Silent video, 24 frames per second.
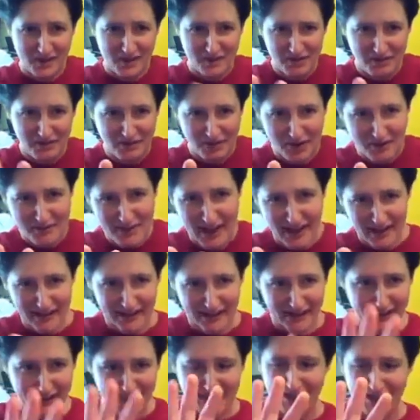No
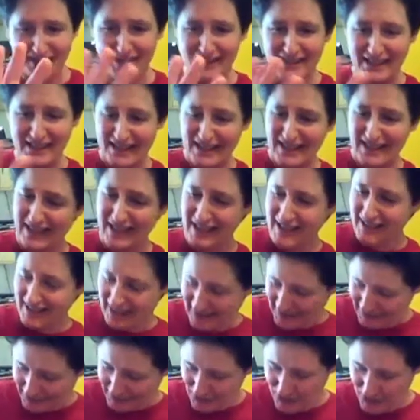deformalities here.
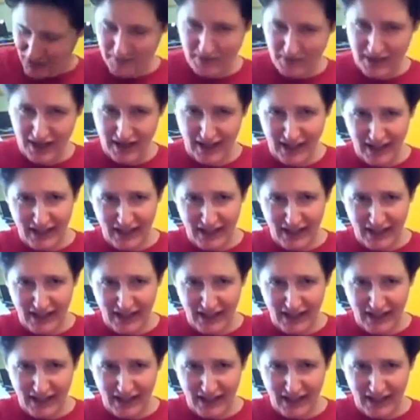Not deformed.